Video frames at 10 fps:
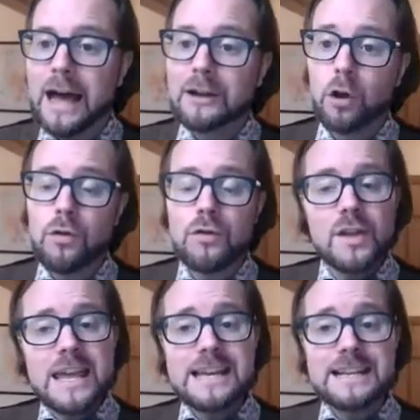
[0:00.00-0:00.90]
and on
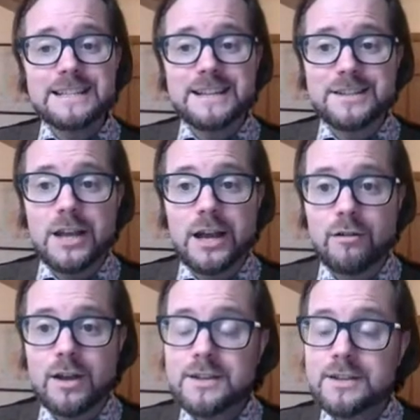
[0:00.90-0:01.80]
these series,